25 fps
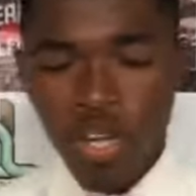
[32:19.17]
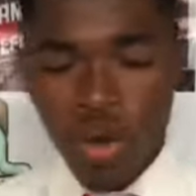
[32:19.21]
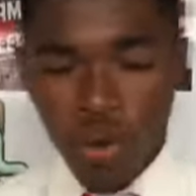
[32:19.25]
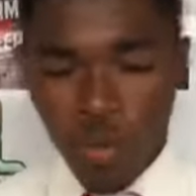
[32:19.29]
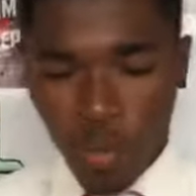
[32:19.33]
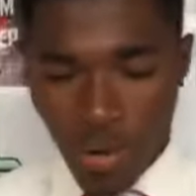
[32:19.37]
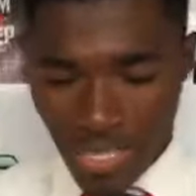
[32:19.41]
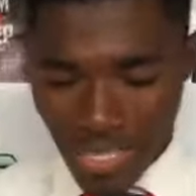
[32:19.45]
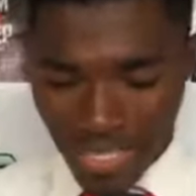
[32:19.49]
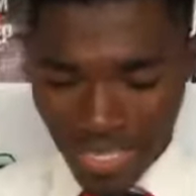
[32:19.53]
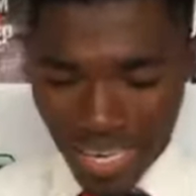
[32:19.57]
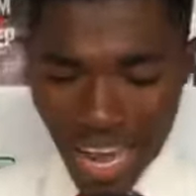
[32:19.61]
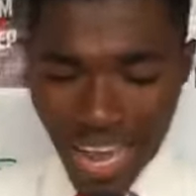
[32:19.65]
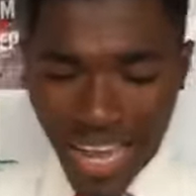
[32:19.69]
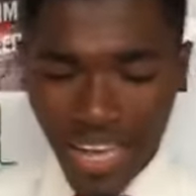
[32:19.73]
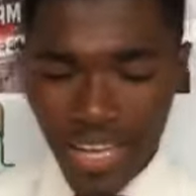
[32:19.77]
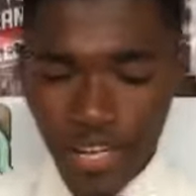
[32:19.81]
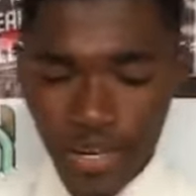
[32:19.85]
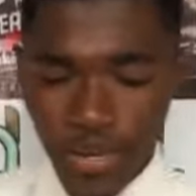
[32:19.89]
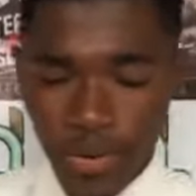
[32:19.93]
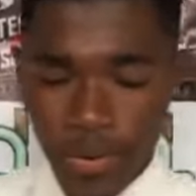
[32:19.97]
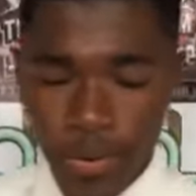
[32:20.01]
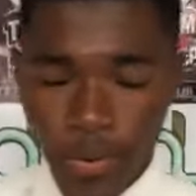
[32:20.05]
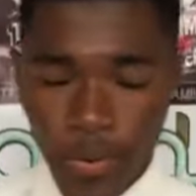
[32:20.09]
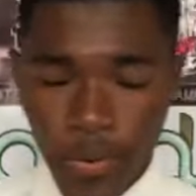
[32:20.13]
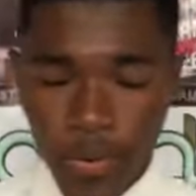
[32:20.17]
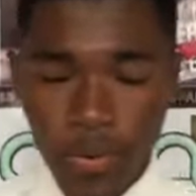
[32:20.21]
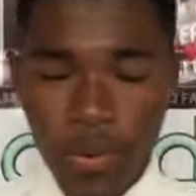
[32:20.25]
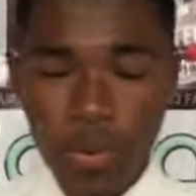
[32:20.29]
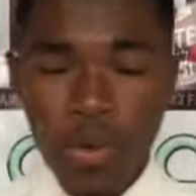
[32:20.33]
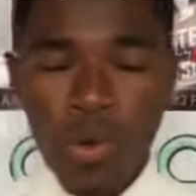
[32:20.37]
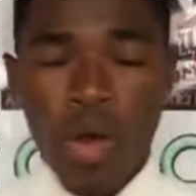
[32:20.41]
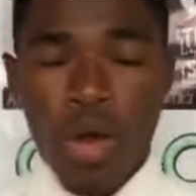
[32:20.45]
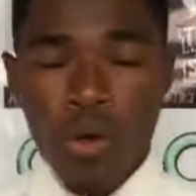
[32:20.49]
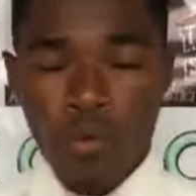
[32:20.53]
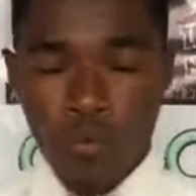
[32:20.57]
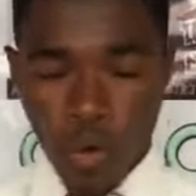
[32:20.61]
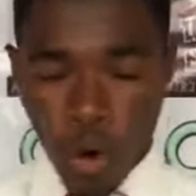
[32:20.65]
We thank you
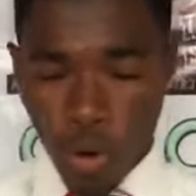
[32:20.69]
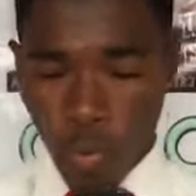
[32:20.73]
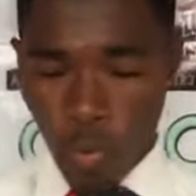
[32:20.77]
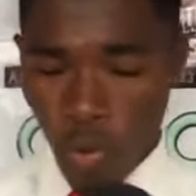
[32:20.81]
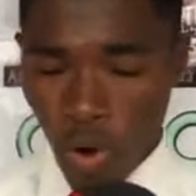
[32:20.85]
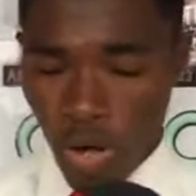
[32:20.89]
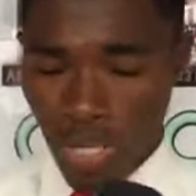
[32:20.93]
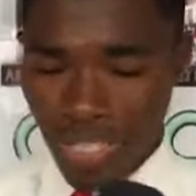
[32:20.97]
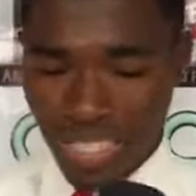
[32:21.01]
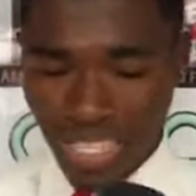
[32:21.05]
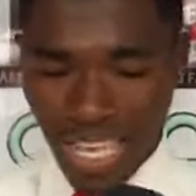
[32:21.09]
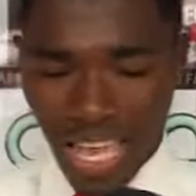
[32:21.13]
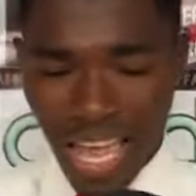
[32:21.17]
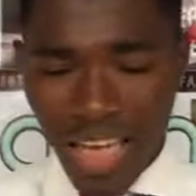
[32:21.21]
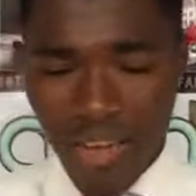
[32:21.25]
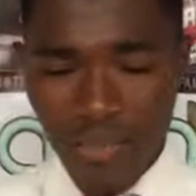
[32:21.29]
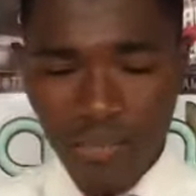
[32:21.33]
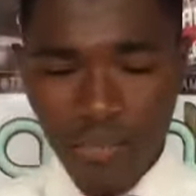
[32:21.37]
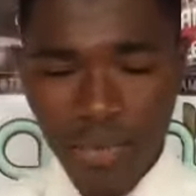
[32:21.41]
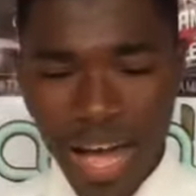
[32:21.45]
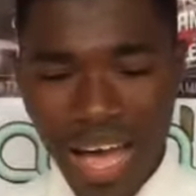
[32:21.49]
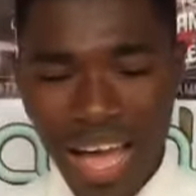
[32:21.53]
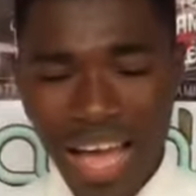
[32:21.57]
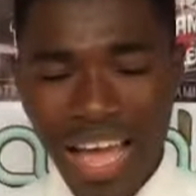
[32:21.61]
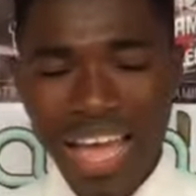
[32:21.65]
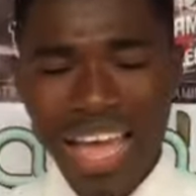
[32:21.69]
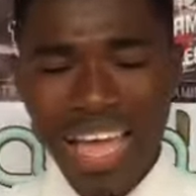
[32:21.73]
for whatever